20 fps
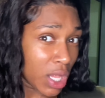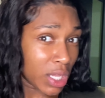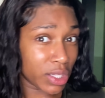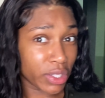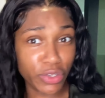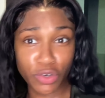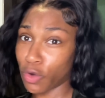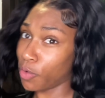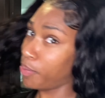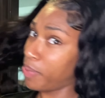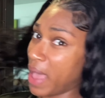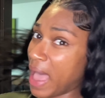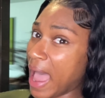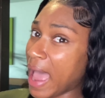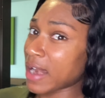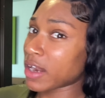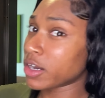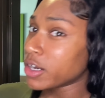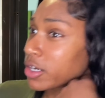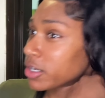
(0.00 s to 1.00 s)
little
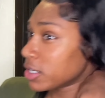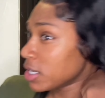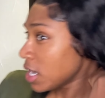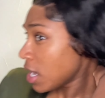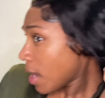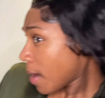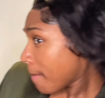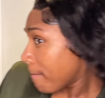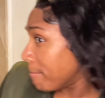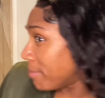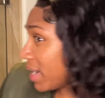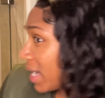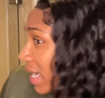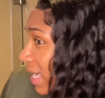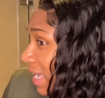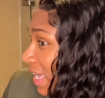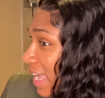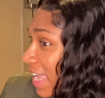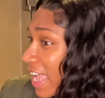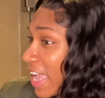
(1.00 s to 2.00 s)
pattern,
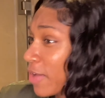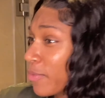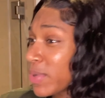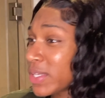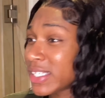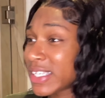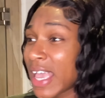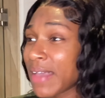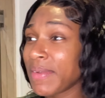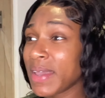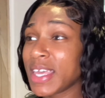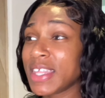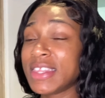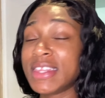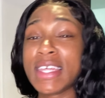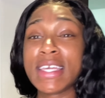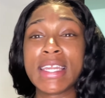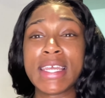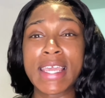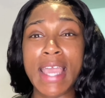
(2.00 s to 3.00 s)
but it was giving
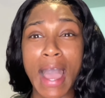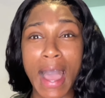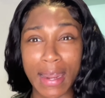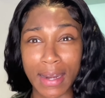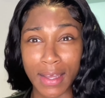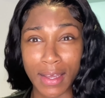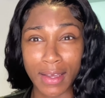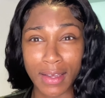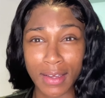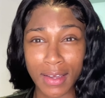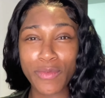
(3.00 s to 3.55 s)
Finiana.